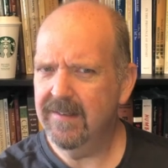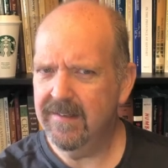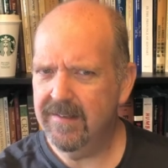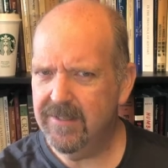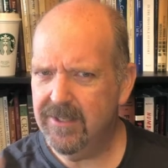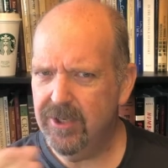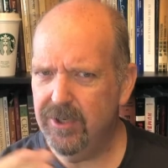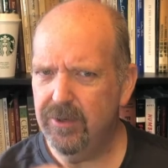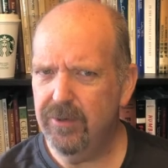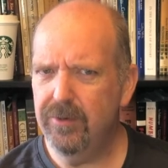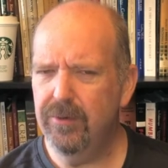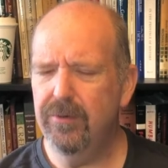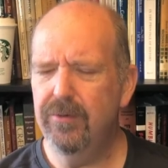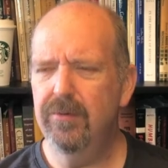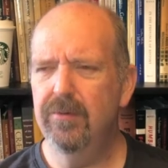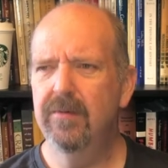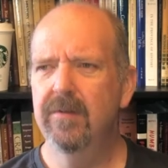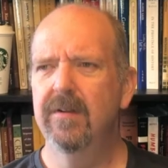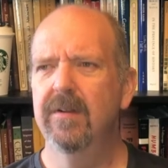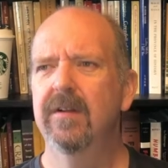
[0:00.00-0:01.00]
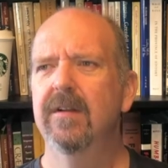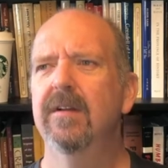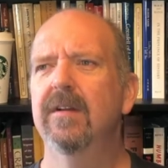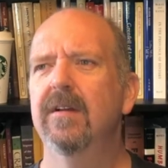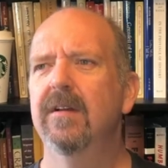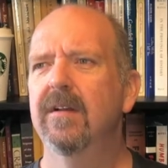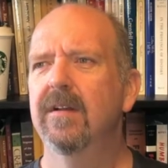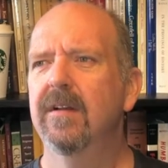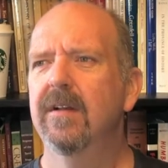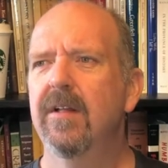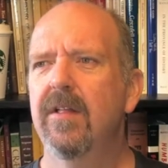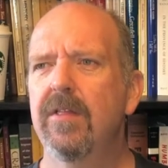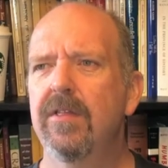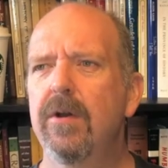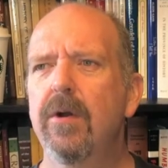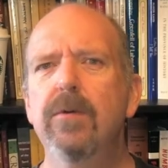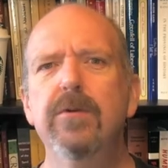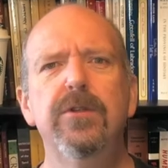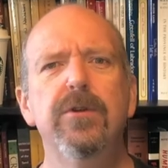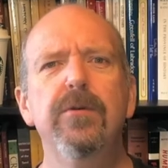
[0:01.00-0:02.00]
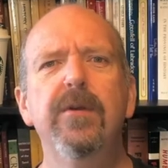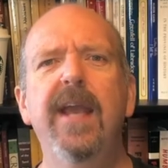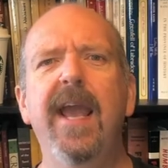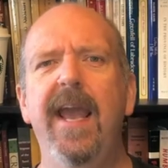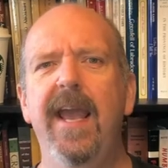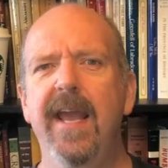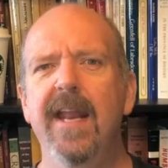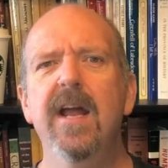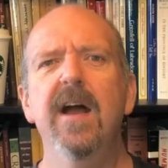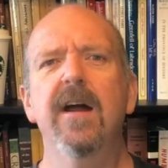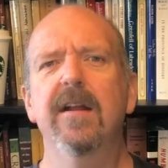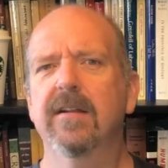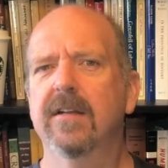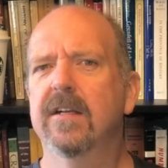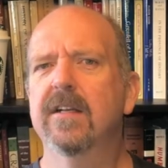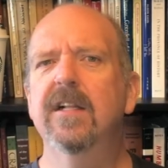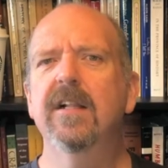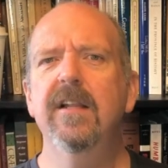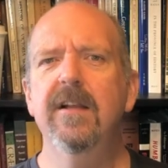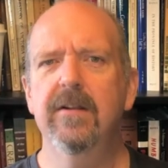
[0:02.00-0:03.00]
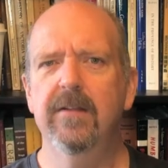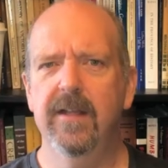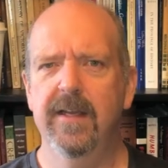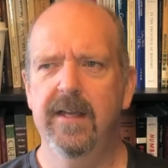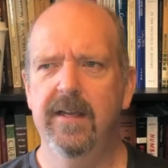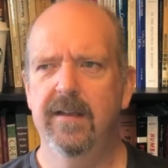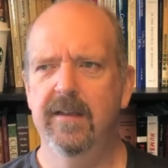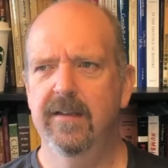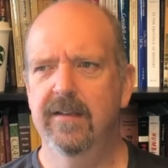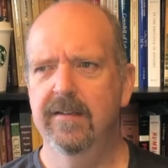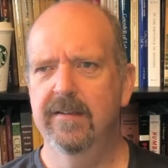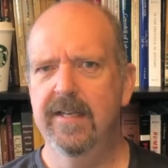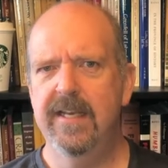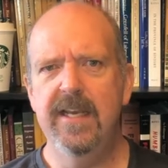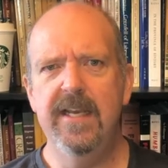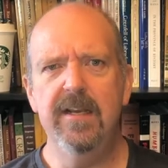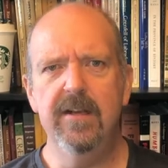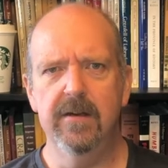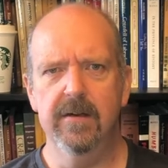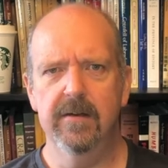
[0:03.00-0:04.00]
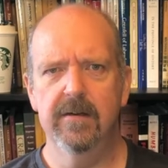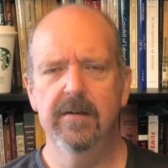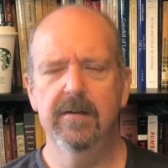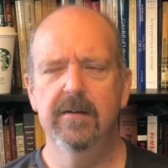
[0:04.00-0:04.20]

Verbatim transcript: to those who cannot clearly hear.